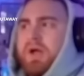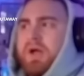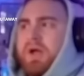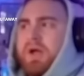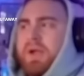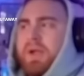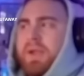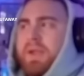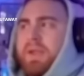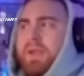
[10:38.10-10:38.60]

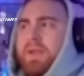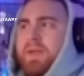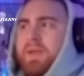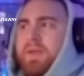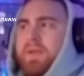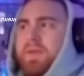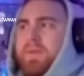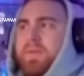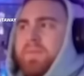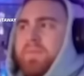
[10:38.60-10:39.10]
him. the
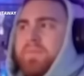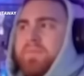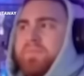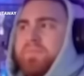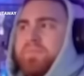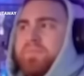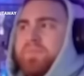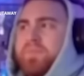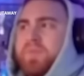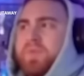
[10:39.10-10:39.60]
Amazon? The
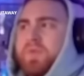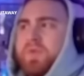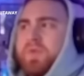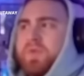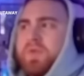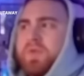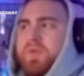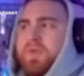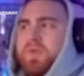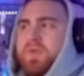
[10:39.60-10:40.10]
Amazon
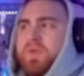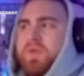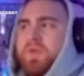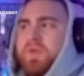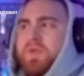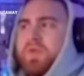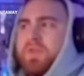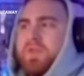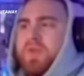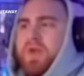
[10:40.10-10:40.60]
position?
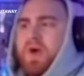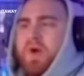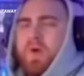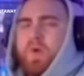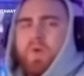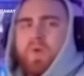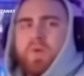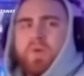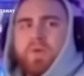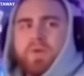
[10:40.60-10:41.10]

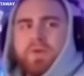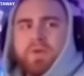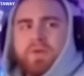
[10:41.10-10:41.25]
No.